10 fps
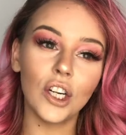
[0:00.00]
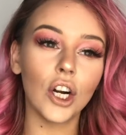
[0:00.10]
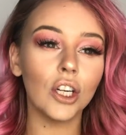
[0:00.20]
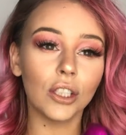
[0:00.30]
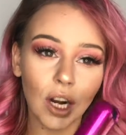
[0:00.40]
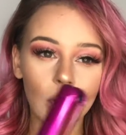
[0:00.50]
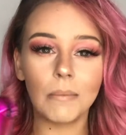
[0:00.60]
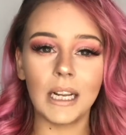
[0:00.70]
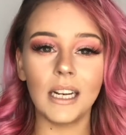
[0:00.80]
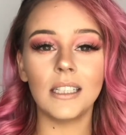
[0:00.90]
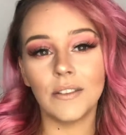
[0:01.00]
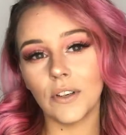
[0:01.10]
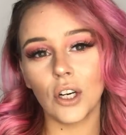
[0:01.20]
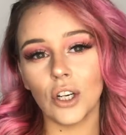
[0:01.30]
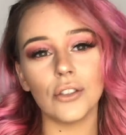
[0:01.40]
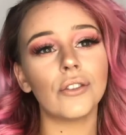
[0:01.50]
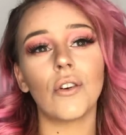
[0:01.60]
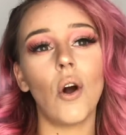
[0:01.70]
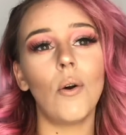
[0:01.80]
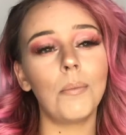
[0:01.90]
curls are completely different curls on their
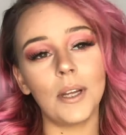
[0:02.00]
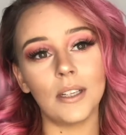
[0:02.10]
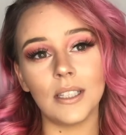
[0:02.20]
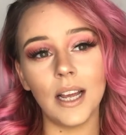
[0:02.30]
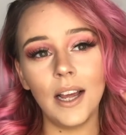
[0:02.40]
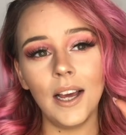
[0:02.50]
own, because